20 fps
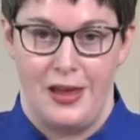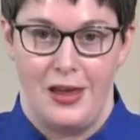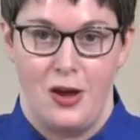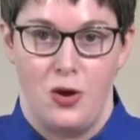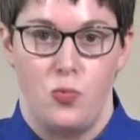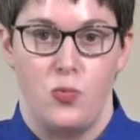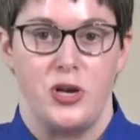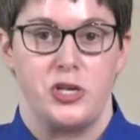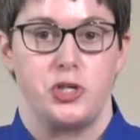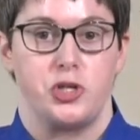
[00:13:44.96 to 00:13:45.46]

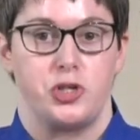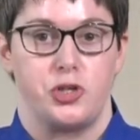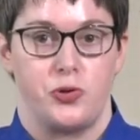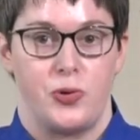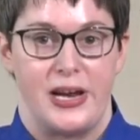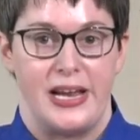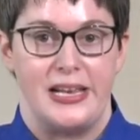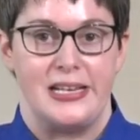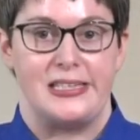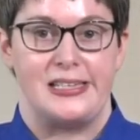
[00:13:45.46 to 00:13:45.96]
which
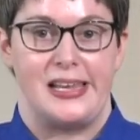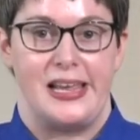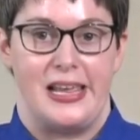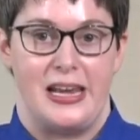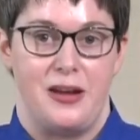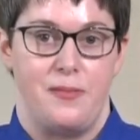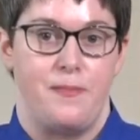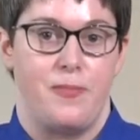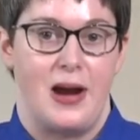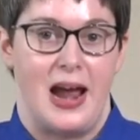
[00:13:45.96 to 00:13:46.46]

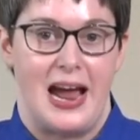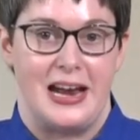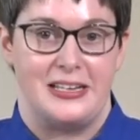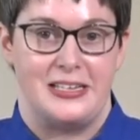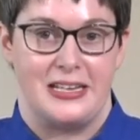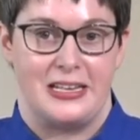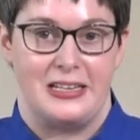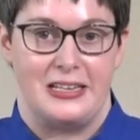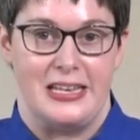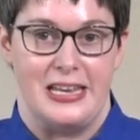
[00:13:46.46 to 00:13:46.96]
translated
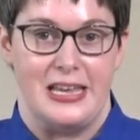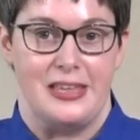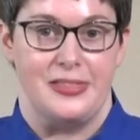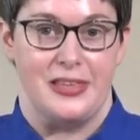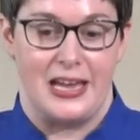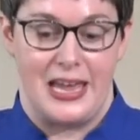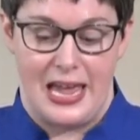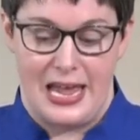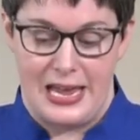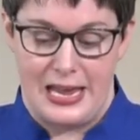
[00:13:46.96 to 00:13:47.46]
practically in the
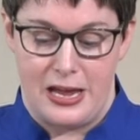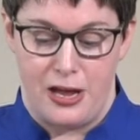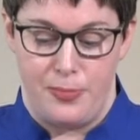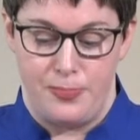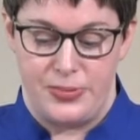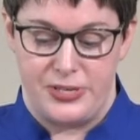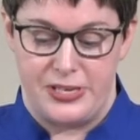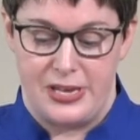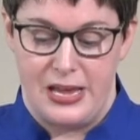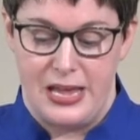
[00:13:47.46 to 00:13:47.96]

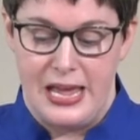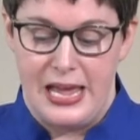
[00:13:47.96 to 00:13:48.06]
camps